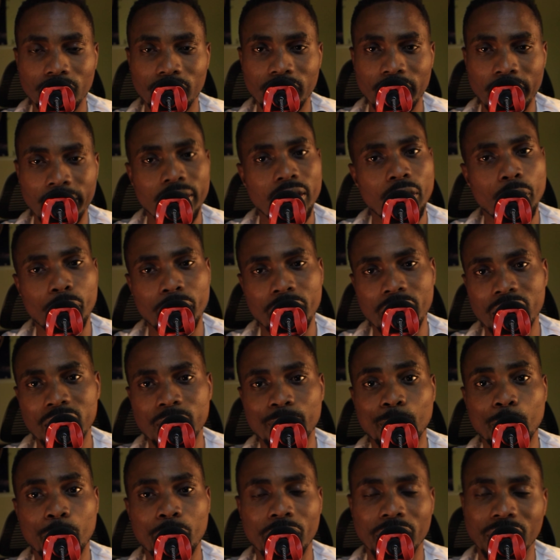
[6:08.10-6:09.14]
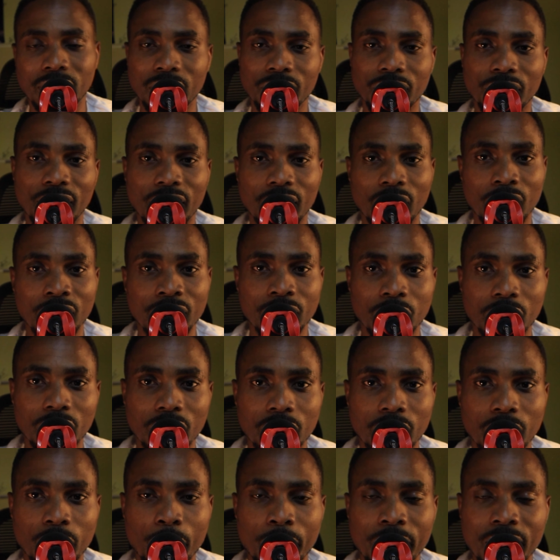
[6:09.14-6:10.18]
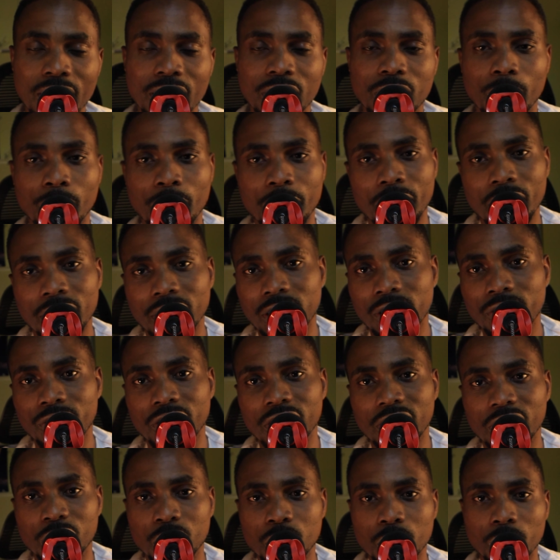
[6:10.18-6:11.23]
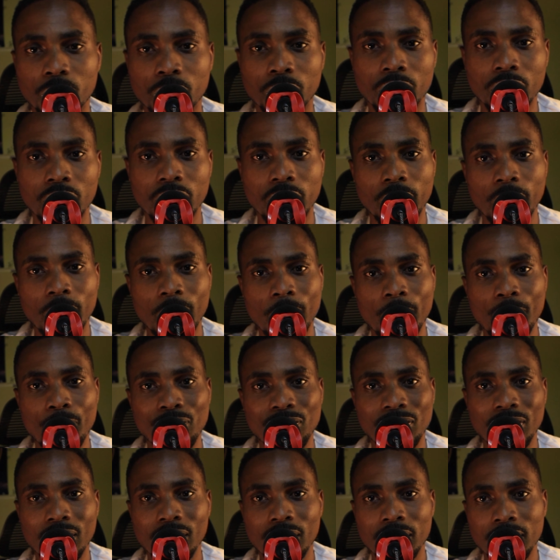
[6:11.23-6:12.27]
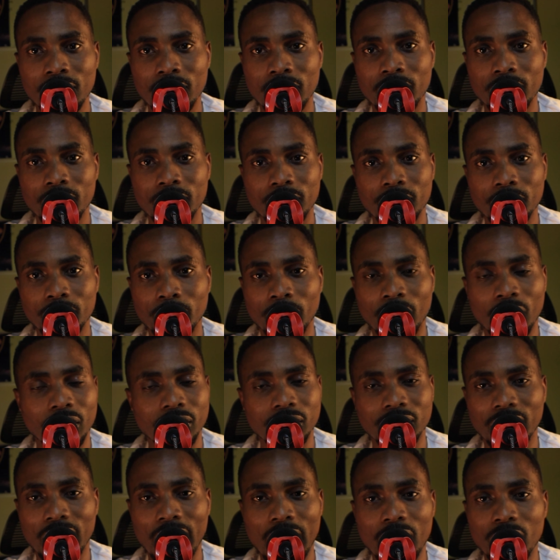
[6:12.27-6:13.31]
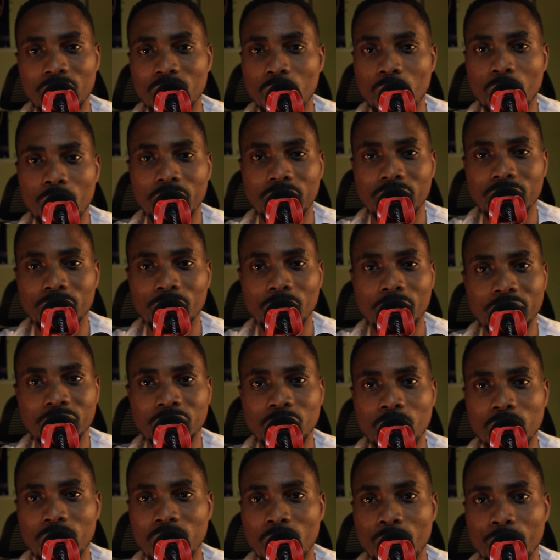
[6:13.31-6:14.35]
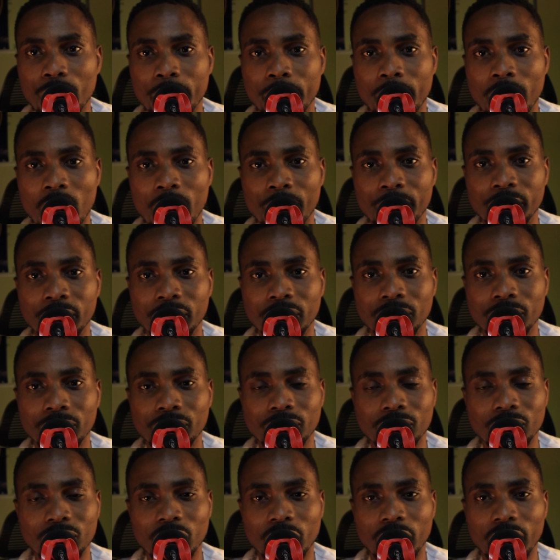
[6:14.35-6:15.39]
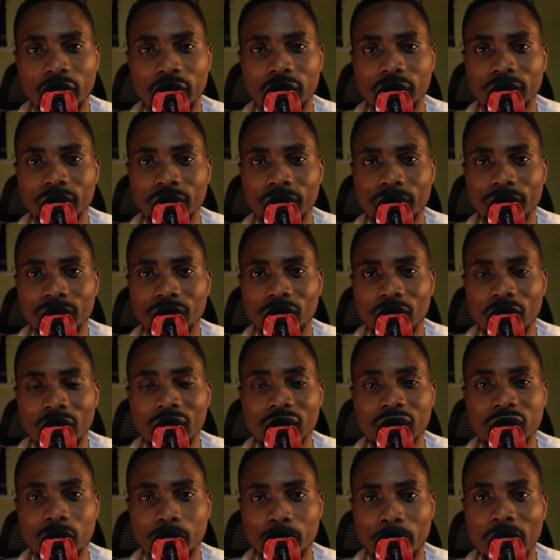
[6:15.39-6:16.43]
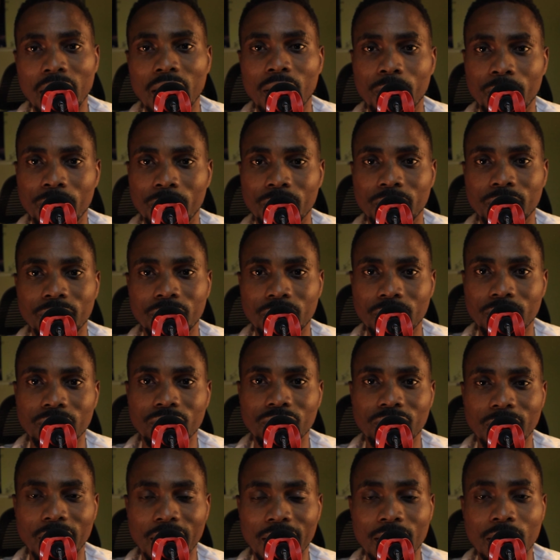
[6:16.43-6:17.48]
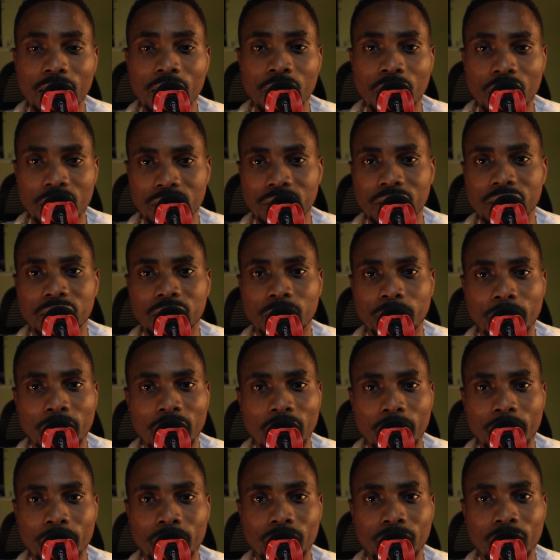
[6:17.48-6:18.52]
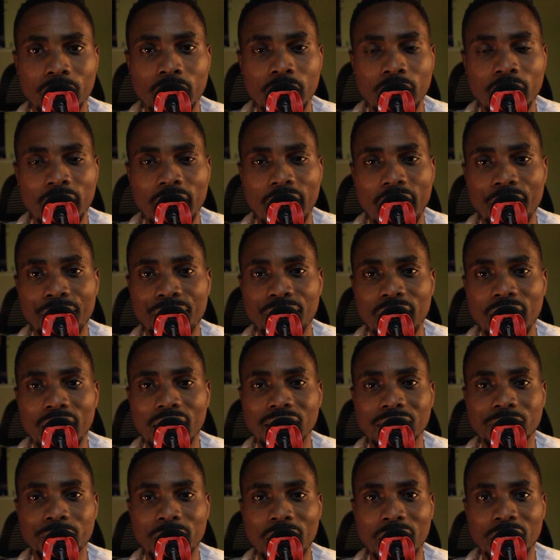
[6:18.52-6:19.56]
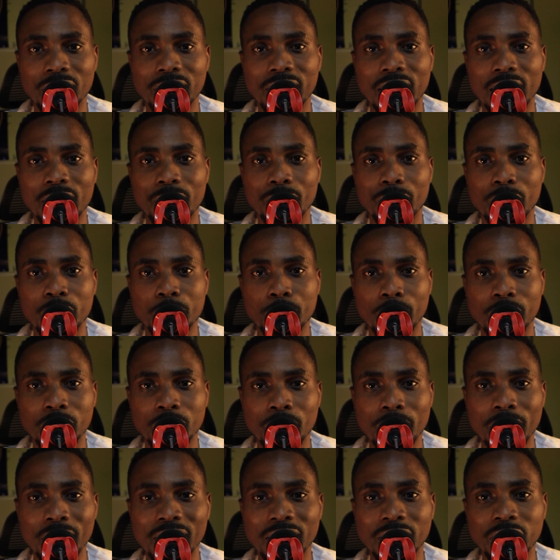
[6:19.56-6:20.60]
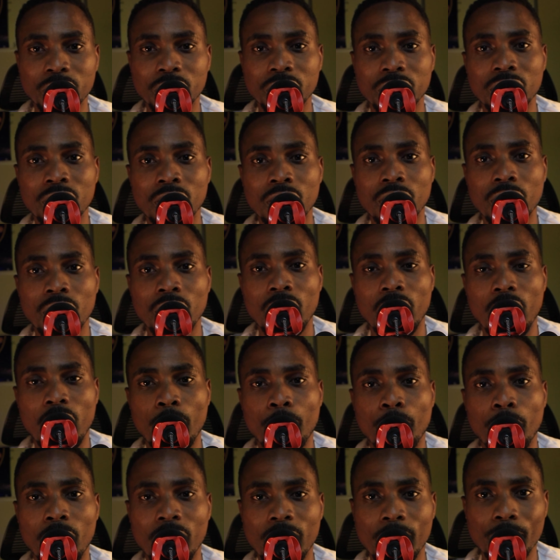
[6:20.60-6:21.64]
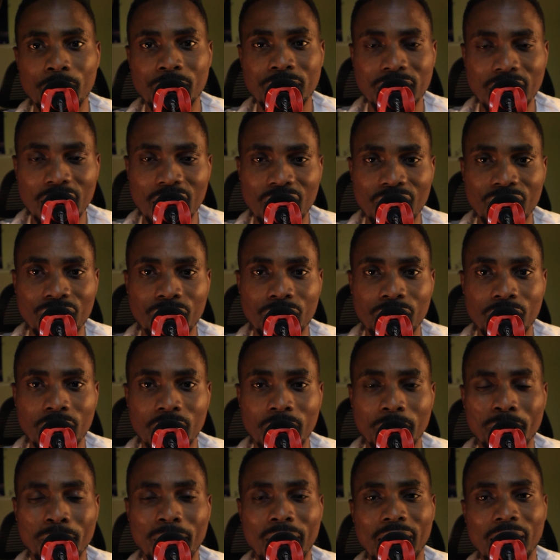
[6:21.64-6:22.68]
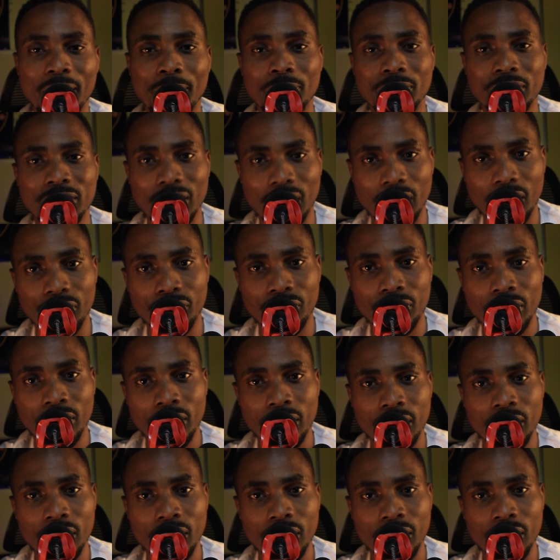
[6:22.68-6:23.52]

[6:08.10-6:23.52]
And then we need some creativity. We need some creativity too. Because I don't know what is going on with Palmer. Okay? He needs some help. He does need some help. I feel like he's trying to take responsibility upon himself by himself.